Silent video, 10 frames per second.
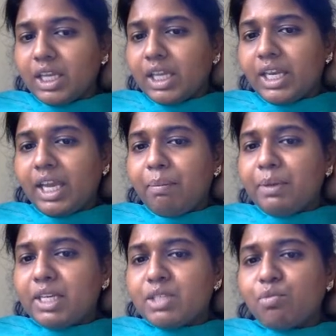
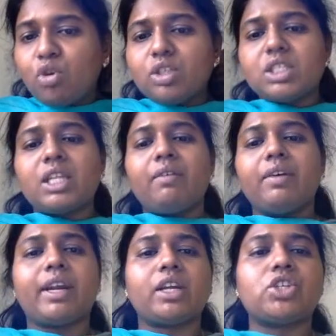Napier's bones, they
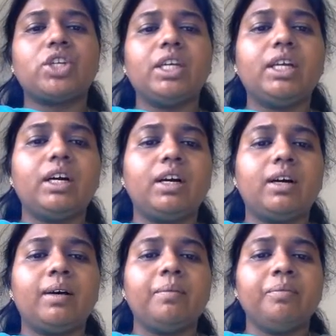were actually uh,